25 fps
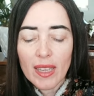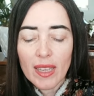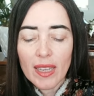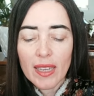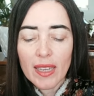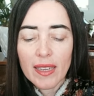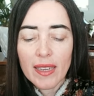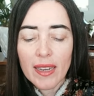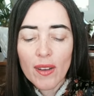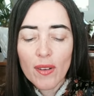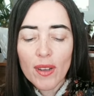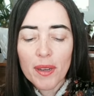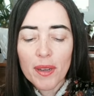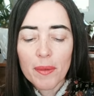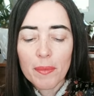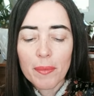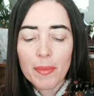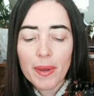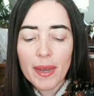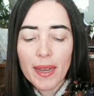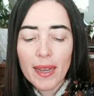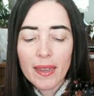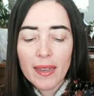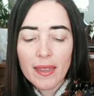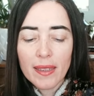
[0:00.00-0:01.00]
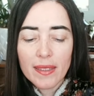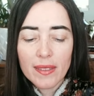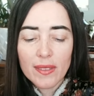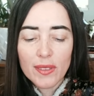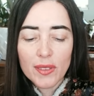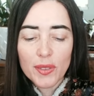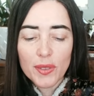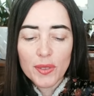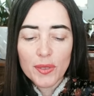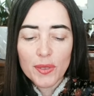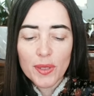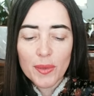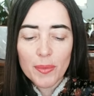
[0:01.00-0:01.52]
And now come back
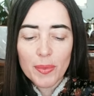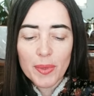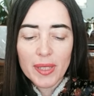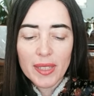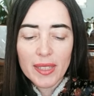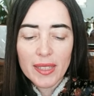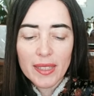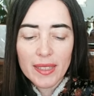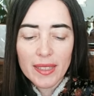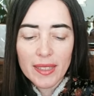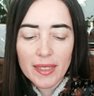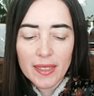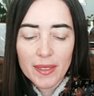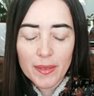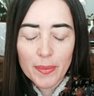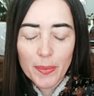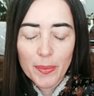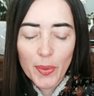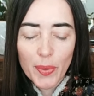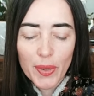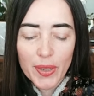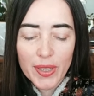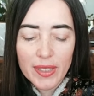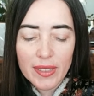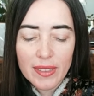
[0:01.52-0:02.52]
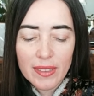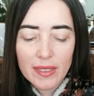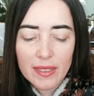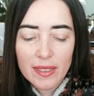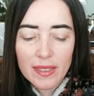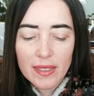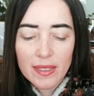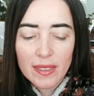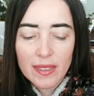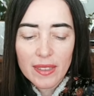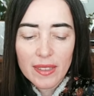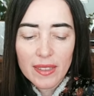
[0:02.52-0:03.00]
to the beginning point